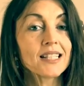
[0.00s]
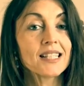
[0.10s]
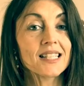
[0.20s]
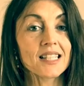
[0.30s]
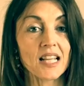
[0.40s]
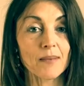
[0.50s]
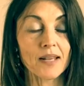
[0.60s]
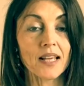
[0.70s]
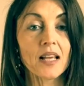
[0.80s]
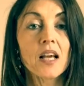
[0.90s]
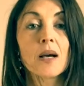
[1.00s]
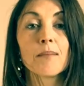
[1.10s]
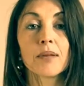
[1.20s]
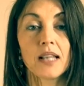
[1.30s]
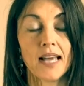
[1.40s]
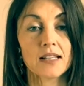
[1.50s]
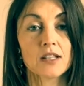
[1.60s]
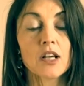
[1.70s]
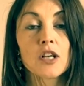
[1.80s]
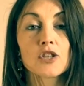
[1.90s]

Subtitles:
steamy place